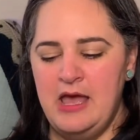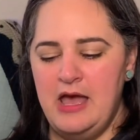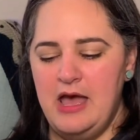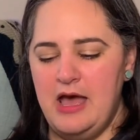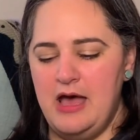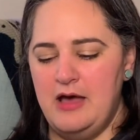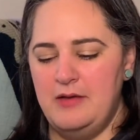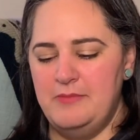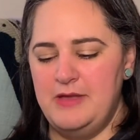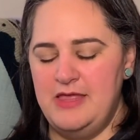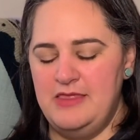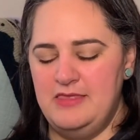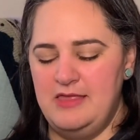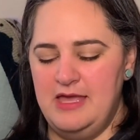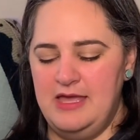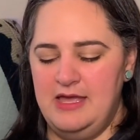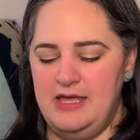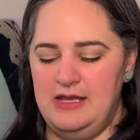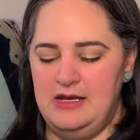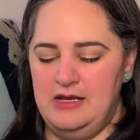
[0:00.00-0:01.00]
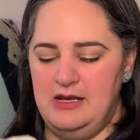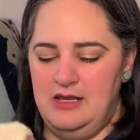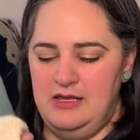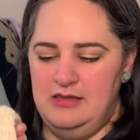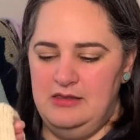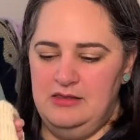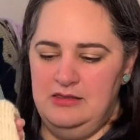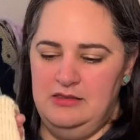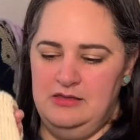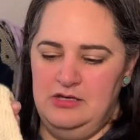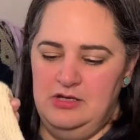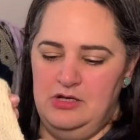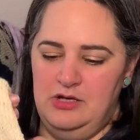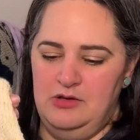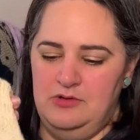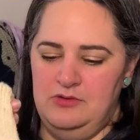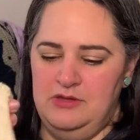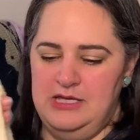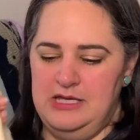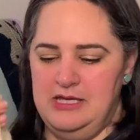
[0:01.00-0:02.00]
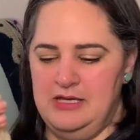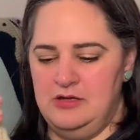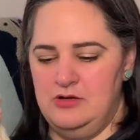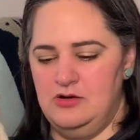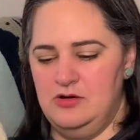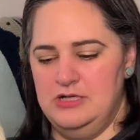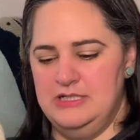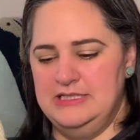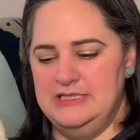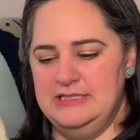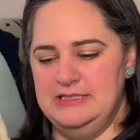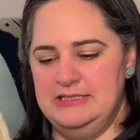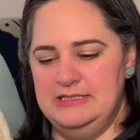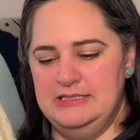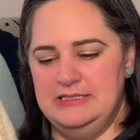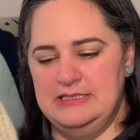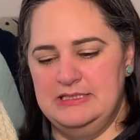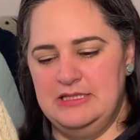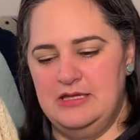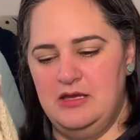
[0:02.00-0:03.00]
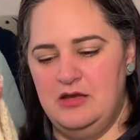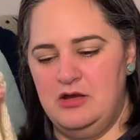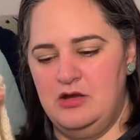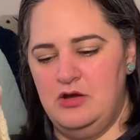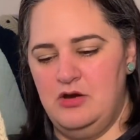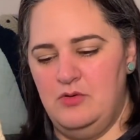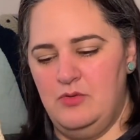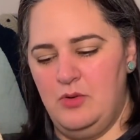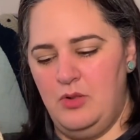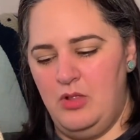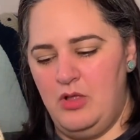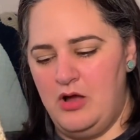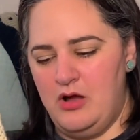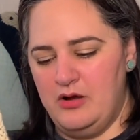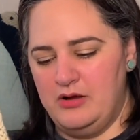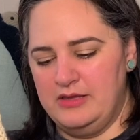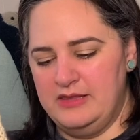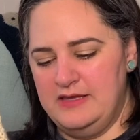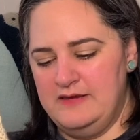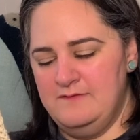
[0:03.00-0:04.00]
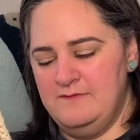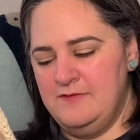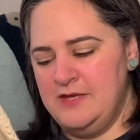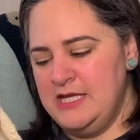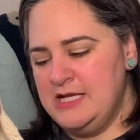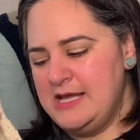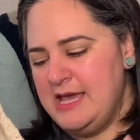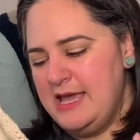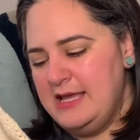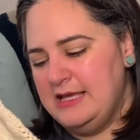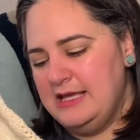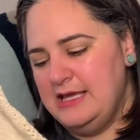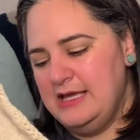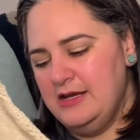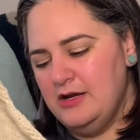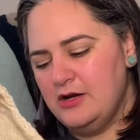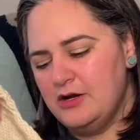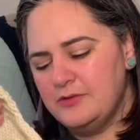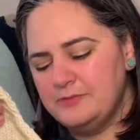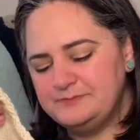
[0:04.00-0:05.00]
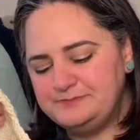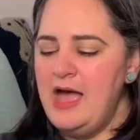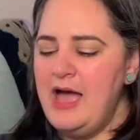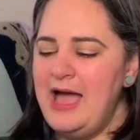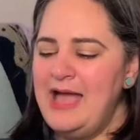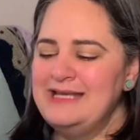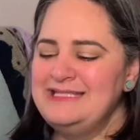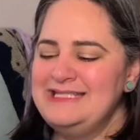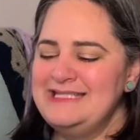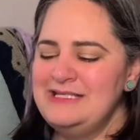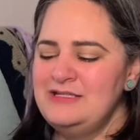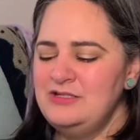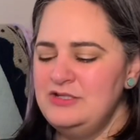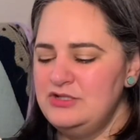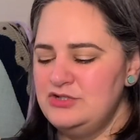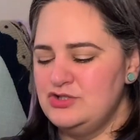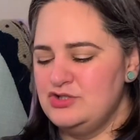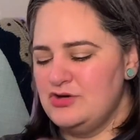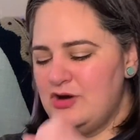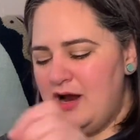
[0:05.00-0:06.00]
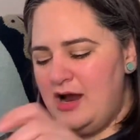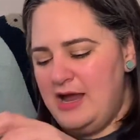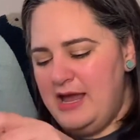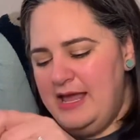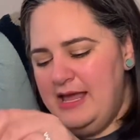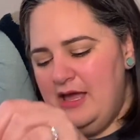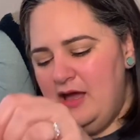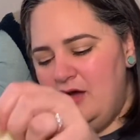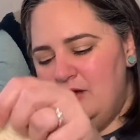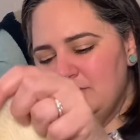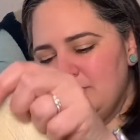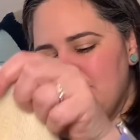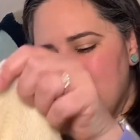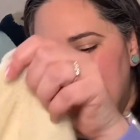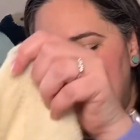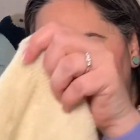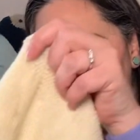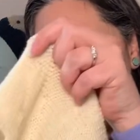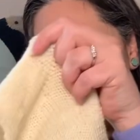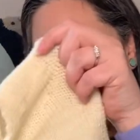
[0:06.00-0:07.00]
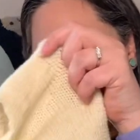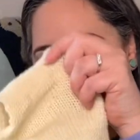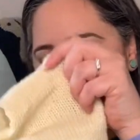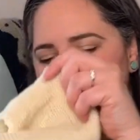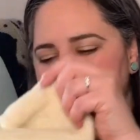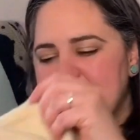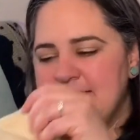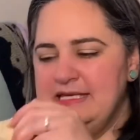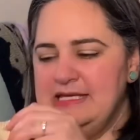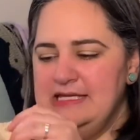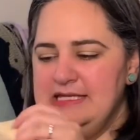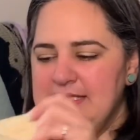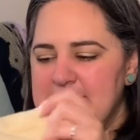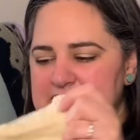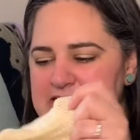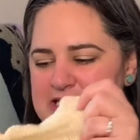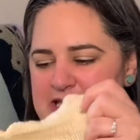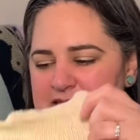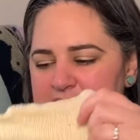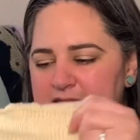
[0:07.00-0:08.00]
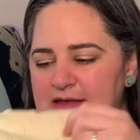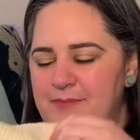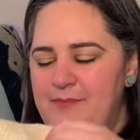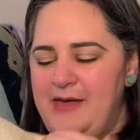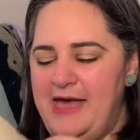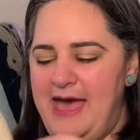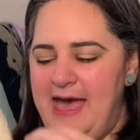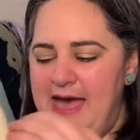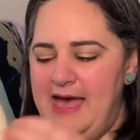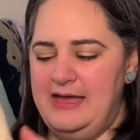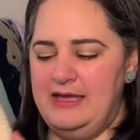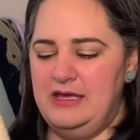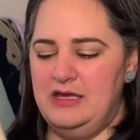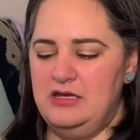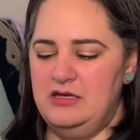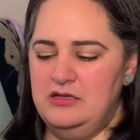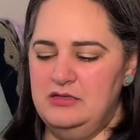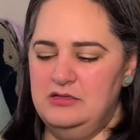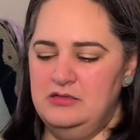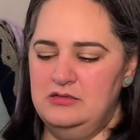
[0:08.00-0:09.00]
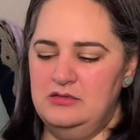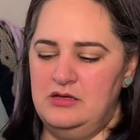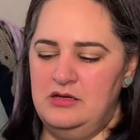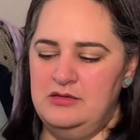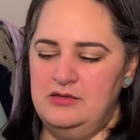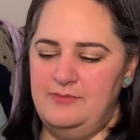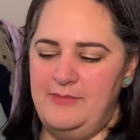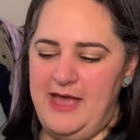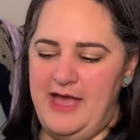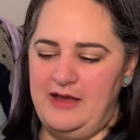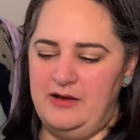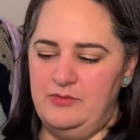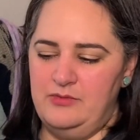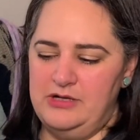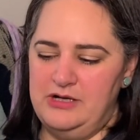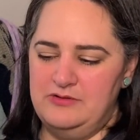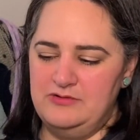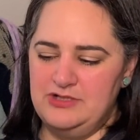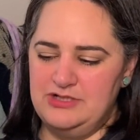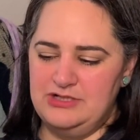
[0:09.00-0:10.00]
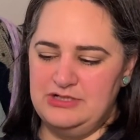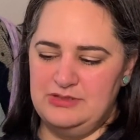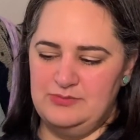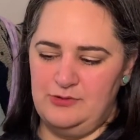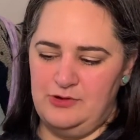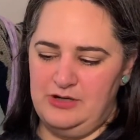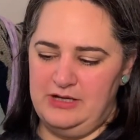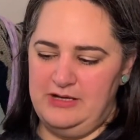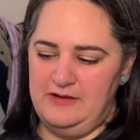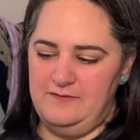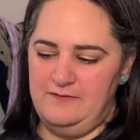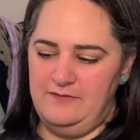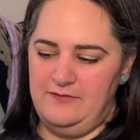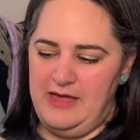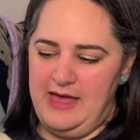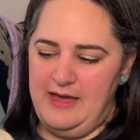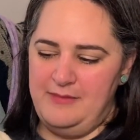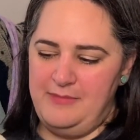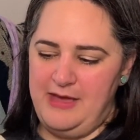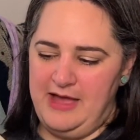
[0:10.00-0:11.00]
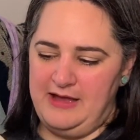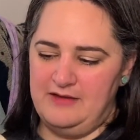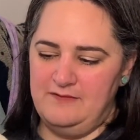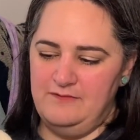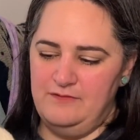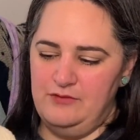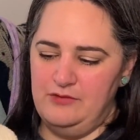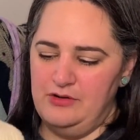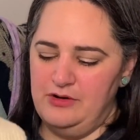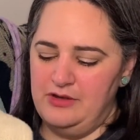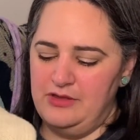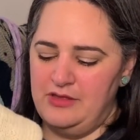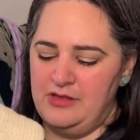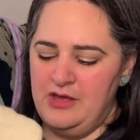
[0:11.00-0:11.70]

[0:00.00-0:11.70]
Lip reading: and then, you know, the increases go along the V-neck here. I did try alternating skeins in the back, on the back, when I was just working flat back and forth.